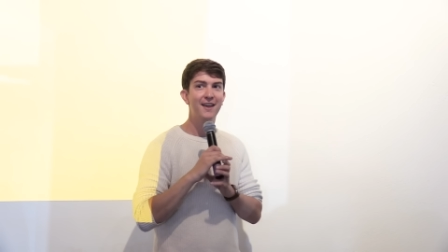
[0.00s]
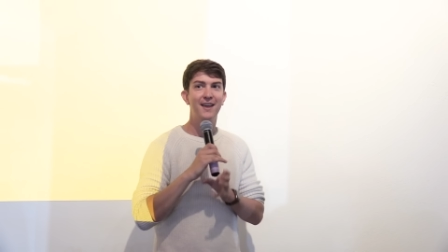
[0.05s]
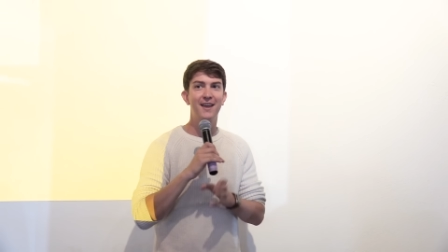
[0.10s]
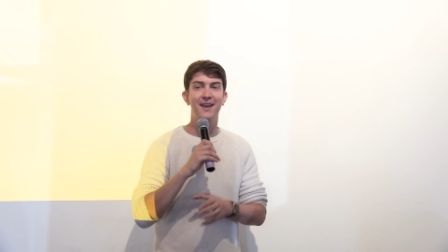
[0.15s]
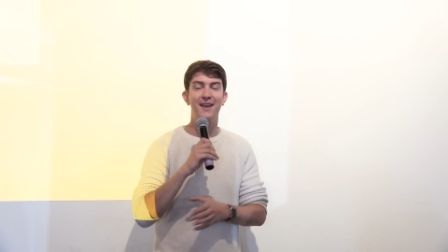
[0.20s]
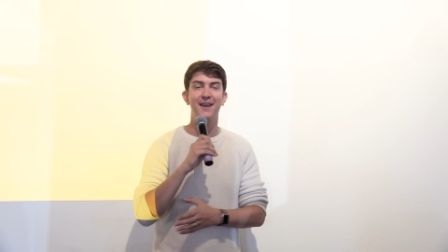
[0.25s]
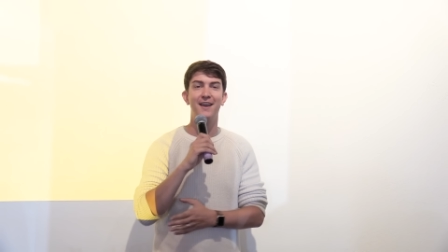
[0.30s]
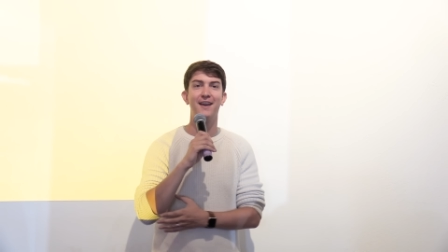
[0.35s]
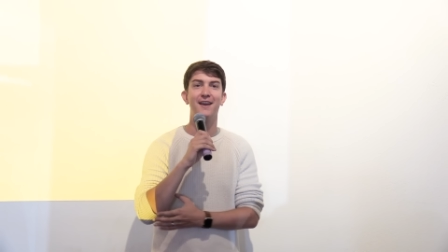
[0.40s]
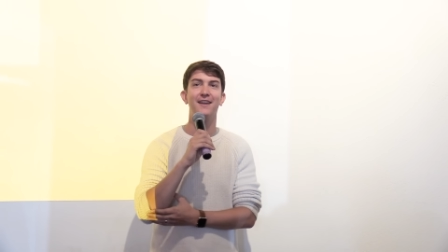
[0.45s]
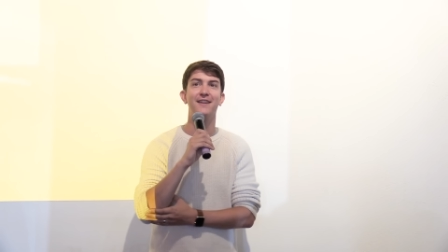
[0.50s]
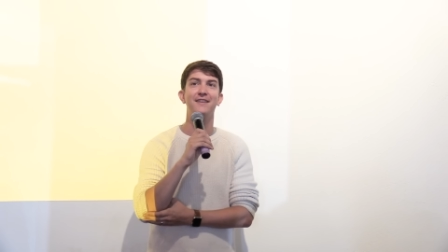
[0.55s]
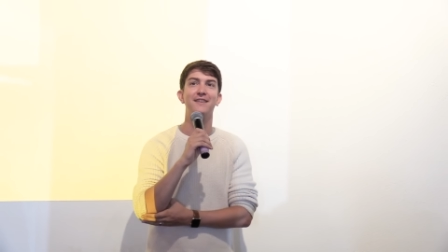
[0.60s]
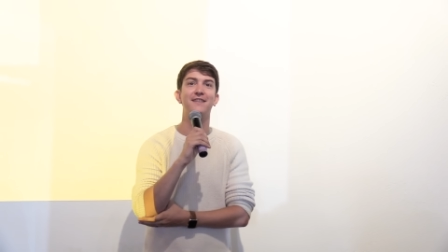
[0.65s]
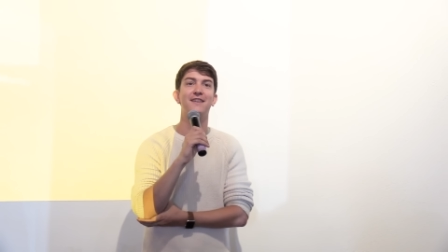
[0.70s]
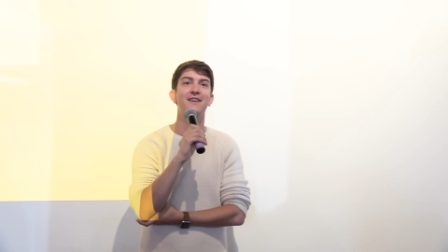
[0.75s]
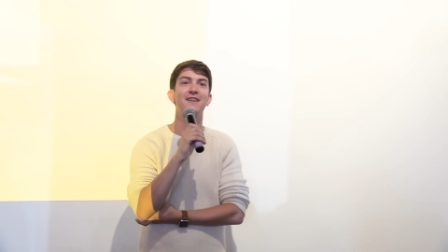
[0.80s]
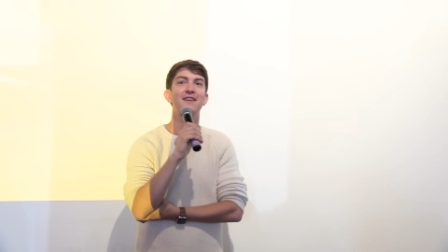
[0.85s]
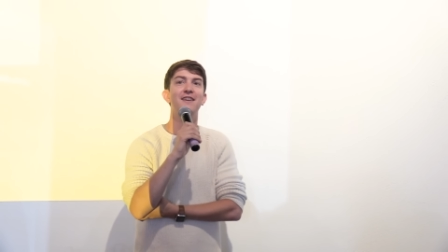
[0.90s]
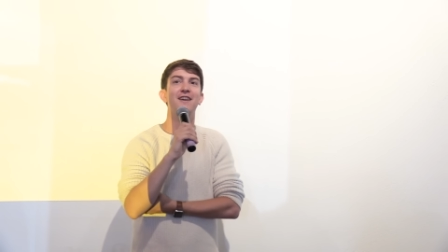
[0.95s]

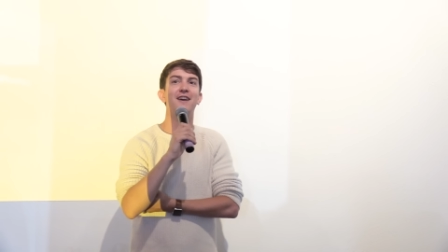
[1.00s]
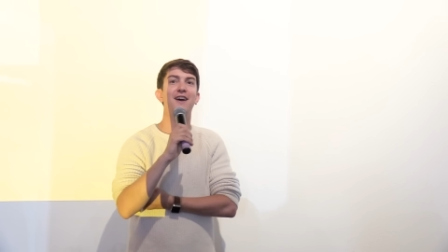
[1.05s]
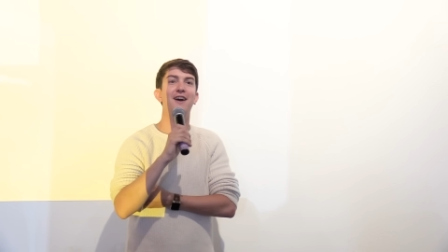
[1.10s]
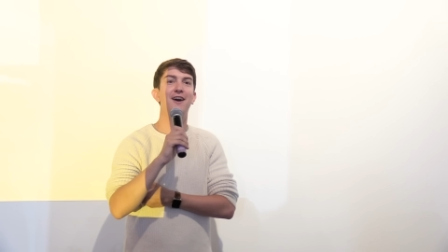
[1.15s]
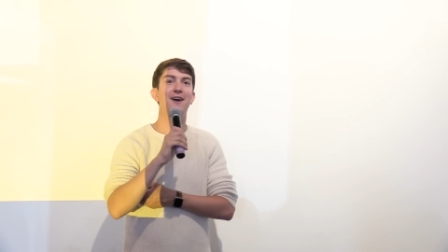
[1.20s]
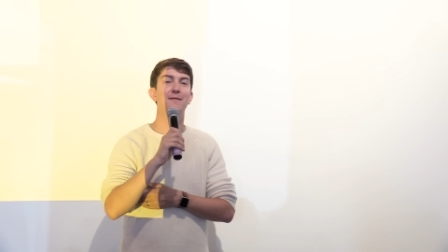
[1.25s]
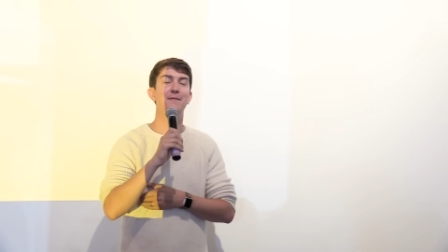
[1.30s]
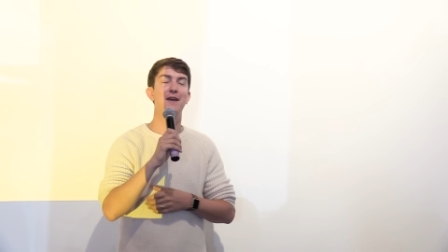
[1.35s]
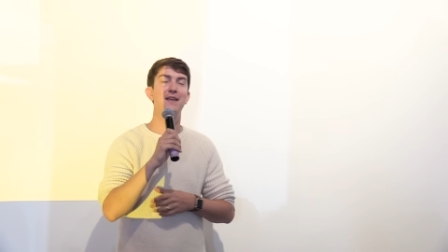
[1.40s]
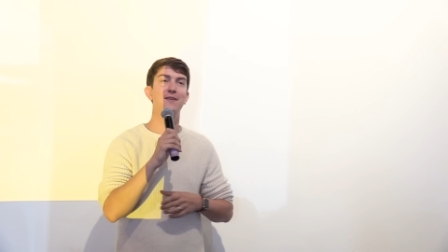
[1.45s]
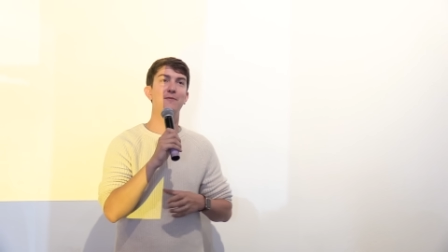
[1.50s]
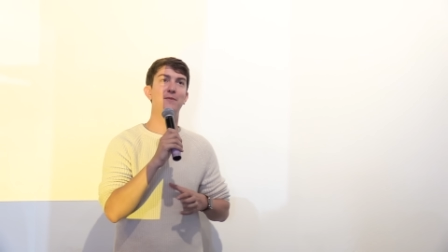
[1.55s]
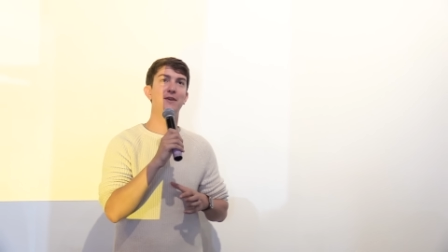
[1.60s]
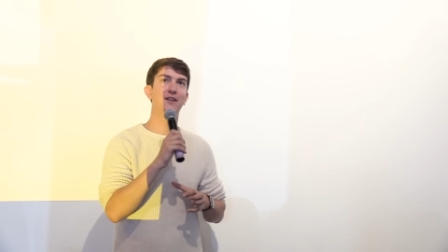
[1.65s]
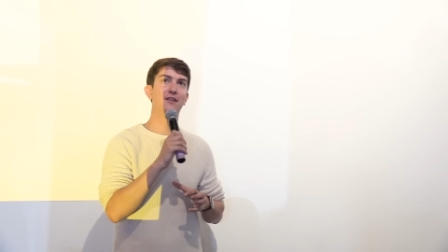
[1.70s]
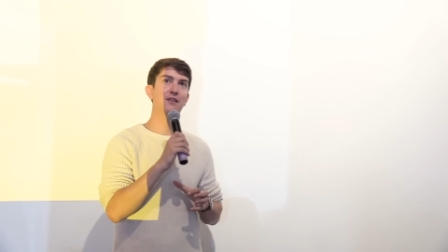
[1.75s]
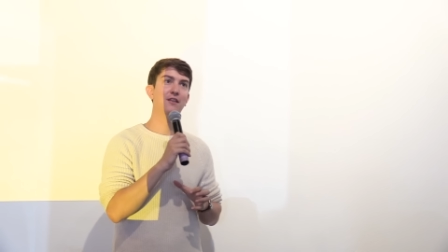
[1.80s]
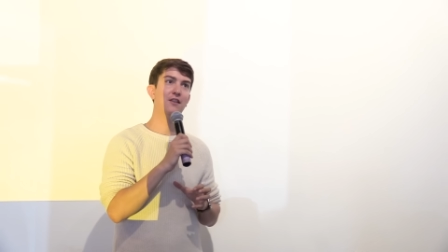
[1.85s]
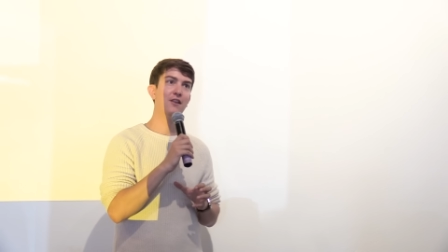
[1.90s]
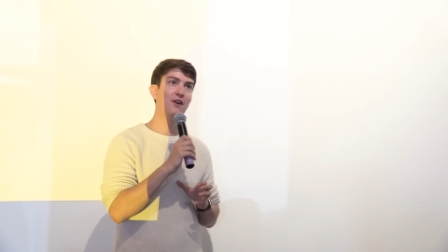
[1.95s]
and then
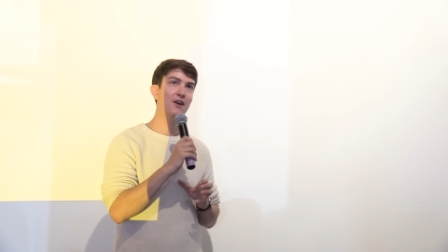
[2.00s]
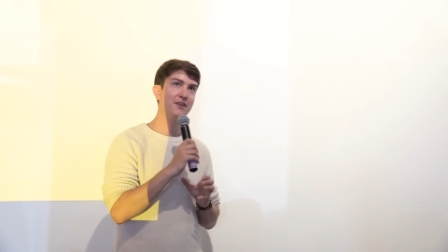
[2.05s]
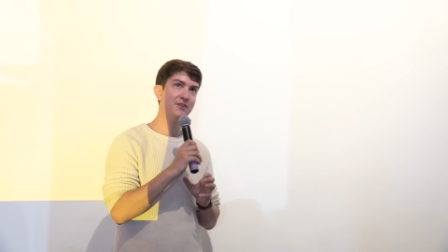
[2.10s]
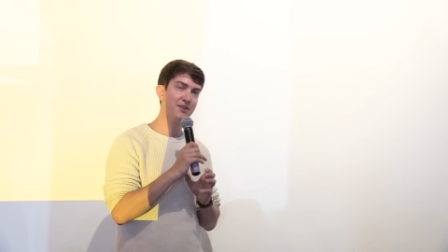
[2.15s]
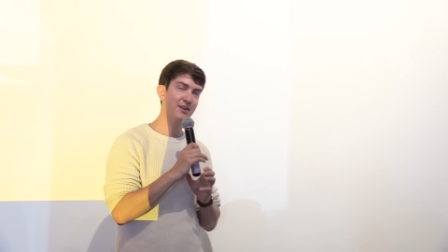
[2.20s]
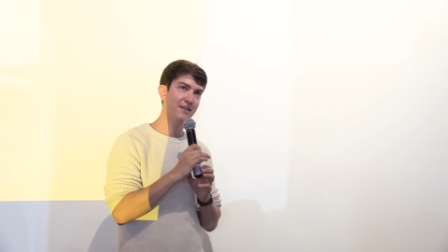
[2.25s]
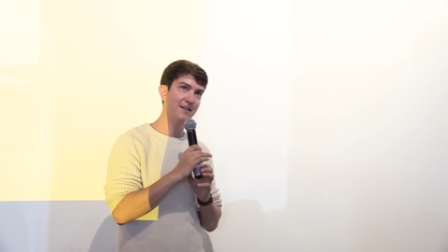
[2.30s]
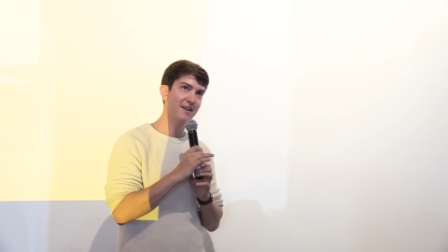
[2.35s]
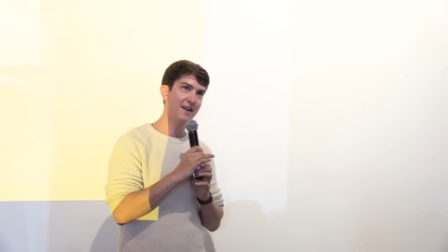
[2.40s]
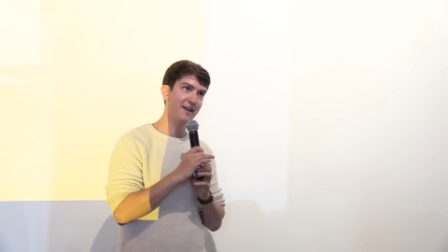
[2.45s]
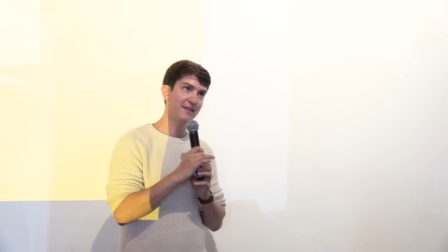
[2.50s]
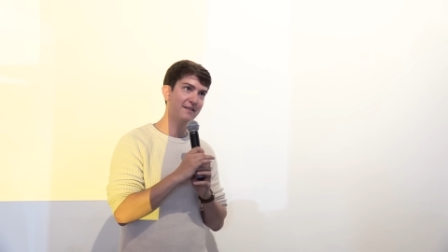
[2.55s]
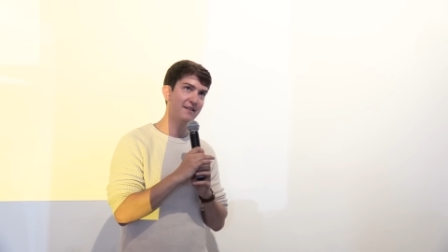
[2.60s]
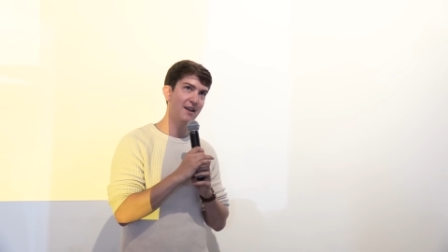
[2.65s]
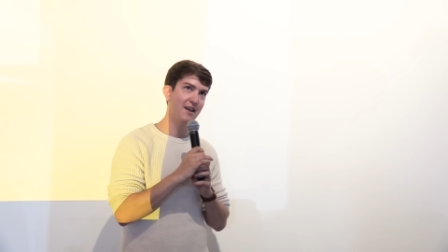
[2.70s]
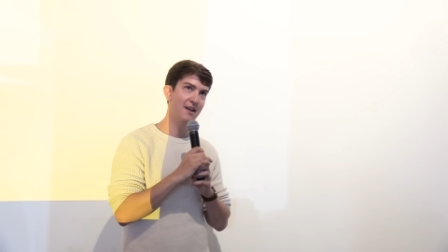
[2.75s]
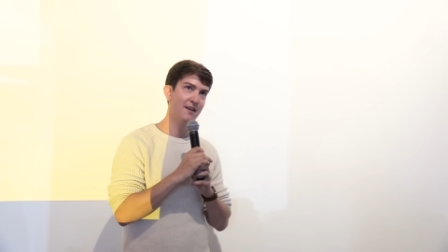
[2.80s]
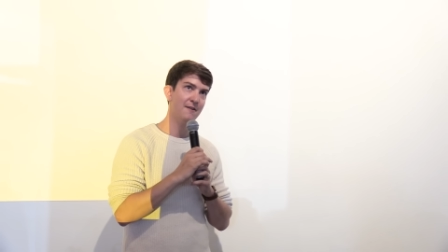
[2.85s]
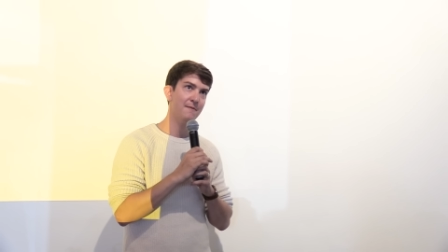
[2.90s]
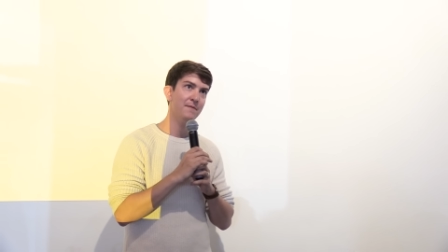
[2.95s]
we launched it the next
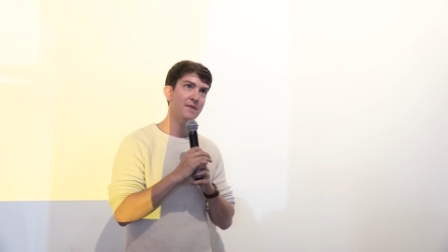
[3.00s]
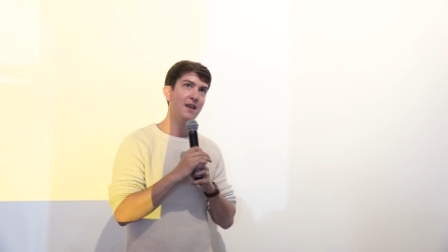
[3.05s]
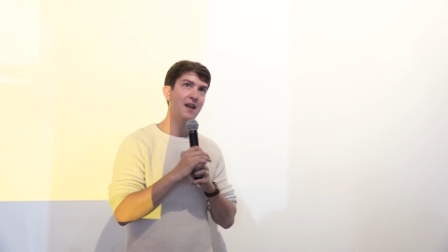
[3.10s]
day.